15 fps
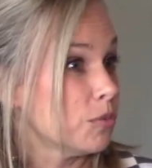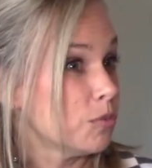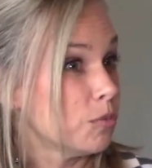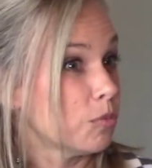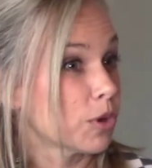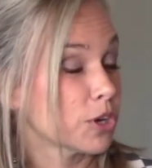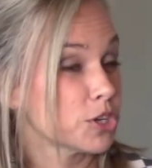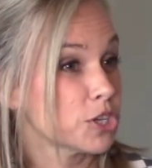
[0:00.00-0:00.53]

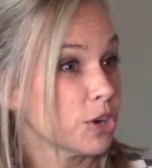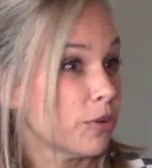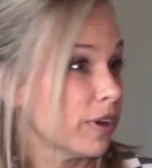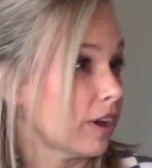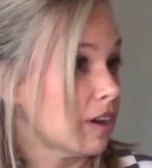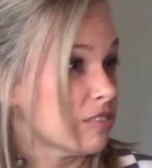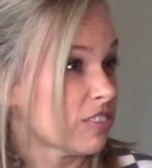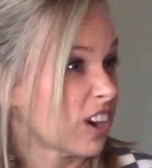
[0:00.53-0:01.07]
we're
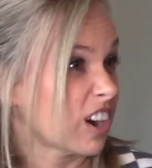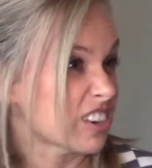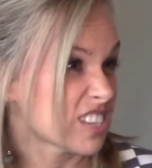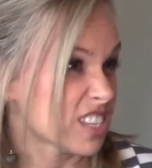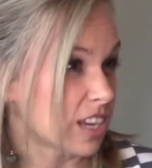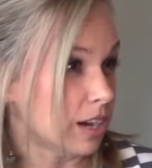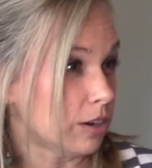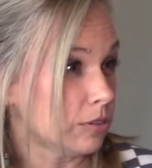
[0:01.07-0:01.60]
showing up for
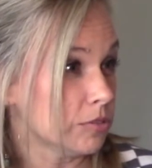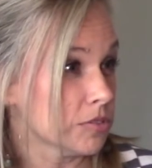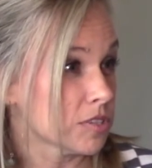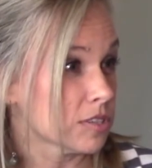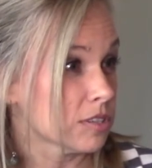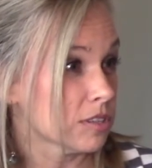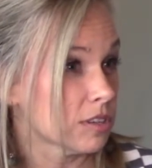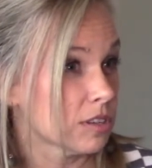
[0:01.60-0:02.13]
ourselves